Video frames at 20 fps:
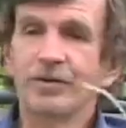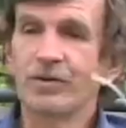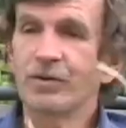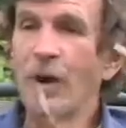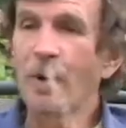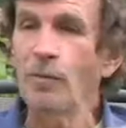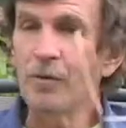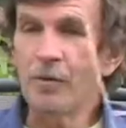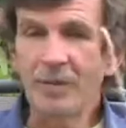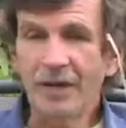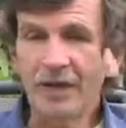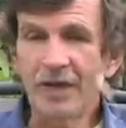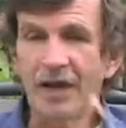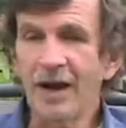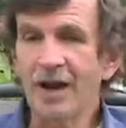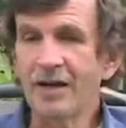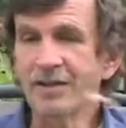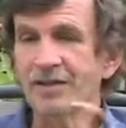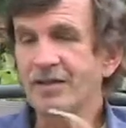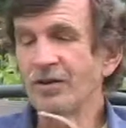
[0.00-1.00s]
Sir Robert
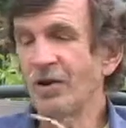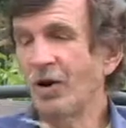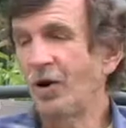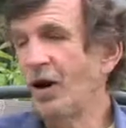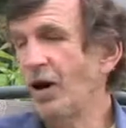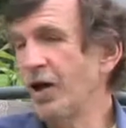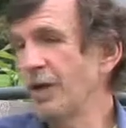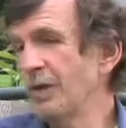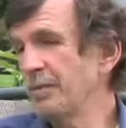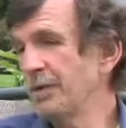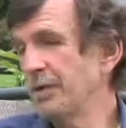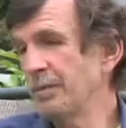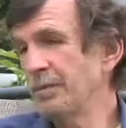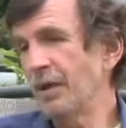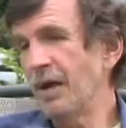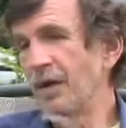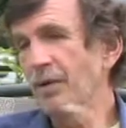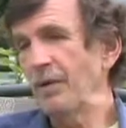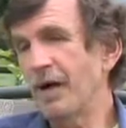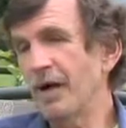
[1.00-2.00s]
McCarrison, all the
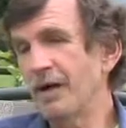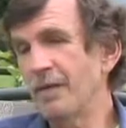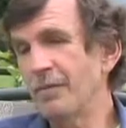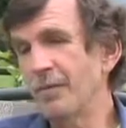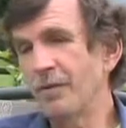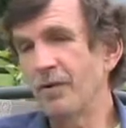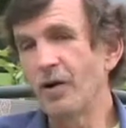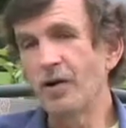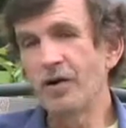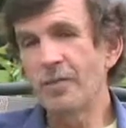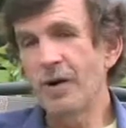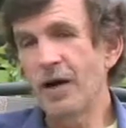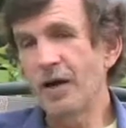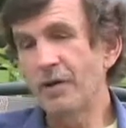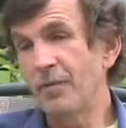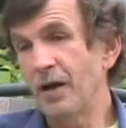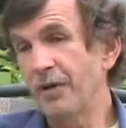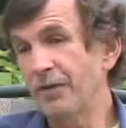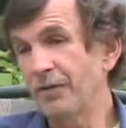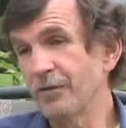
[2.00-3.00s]
people I wrote about
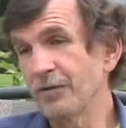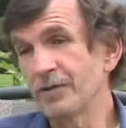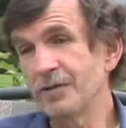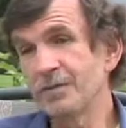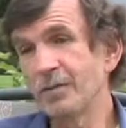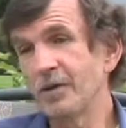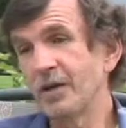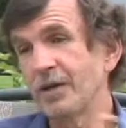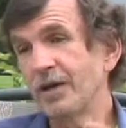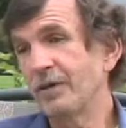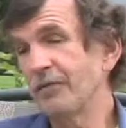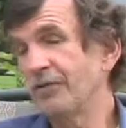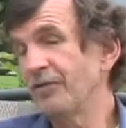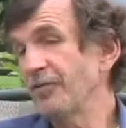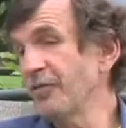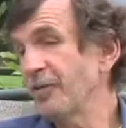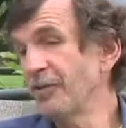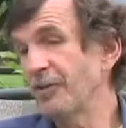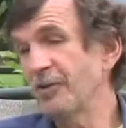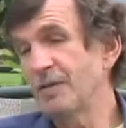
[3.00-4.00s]
in my first book and
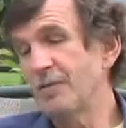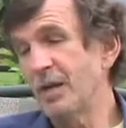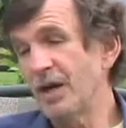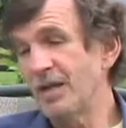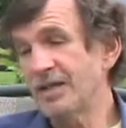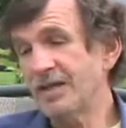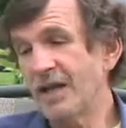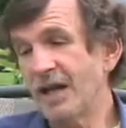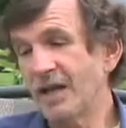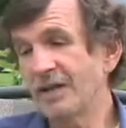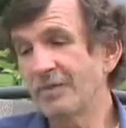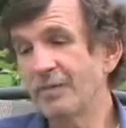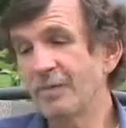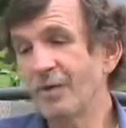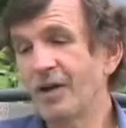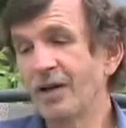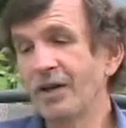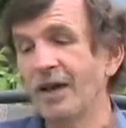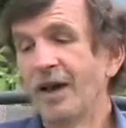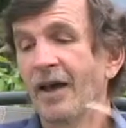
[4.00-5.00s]
further in my second
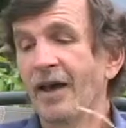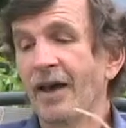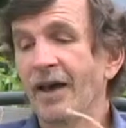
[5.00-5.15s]
book.